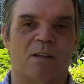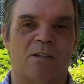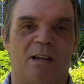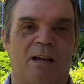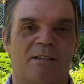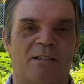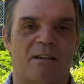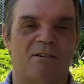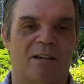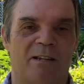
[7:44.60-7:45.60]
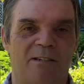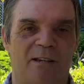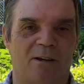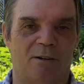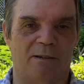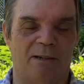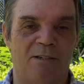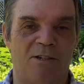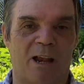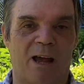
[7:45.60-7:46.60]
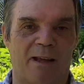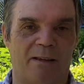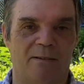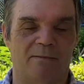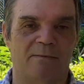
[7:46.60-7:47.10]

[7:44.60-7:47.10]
she had the central heating on in July,